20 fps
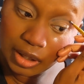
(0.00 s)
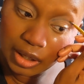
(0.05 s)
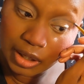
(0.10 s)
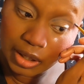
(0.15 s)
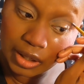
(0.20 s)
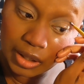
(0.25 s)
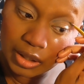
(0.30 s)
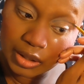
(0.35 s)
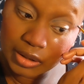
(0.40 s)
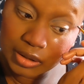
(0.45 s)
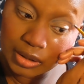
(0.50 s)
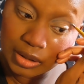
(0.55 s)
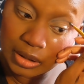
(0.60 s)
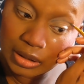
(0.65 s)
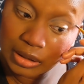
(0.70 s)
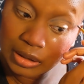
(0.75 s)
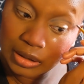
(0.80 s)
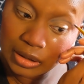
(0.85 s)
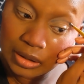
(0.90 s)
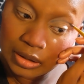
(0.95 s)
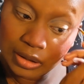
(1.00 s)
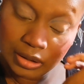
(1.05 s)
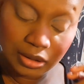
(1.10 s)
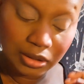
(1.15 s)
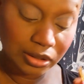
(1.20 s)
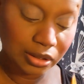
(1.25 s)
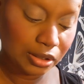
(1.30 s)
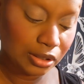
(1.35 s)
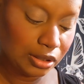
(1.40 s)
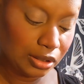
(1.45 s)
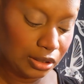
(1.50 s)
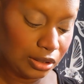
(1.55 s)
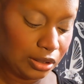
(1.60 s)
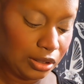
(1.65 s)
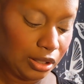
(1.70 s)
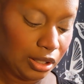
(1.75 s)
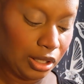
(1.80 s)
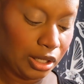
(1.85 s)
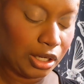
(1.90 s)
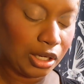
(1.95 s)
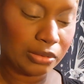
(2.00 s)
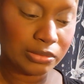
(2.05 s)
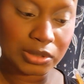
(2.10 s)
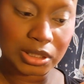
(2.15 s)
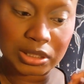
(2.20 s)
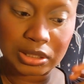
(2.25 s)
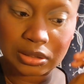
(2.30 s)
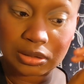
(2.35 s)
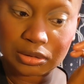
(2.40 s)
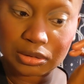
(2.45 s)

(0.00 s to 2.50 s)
at. And I'm just